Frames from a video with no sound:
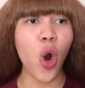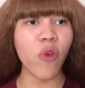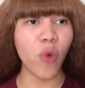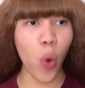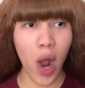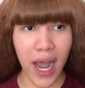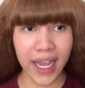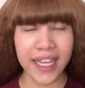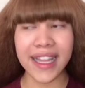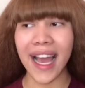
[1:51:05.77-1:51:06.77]
of
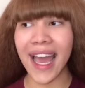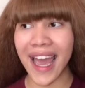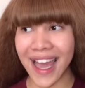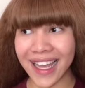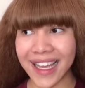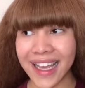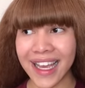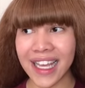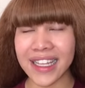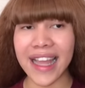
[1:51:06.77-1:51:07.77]
why the heck
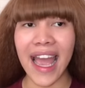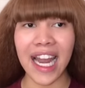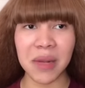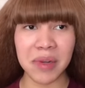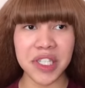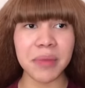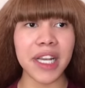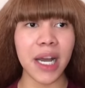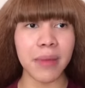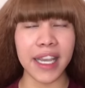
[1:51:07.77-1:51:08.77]
the animals are
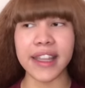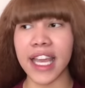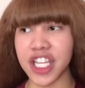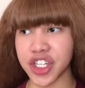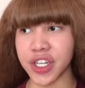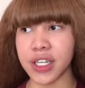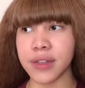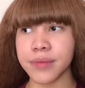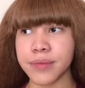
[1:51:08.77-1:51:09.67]
becoming endangered.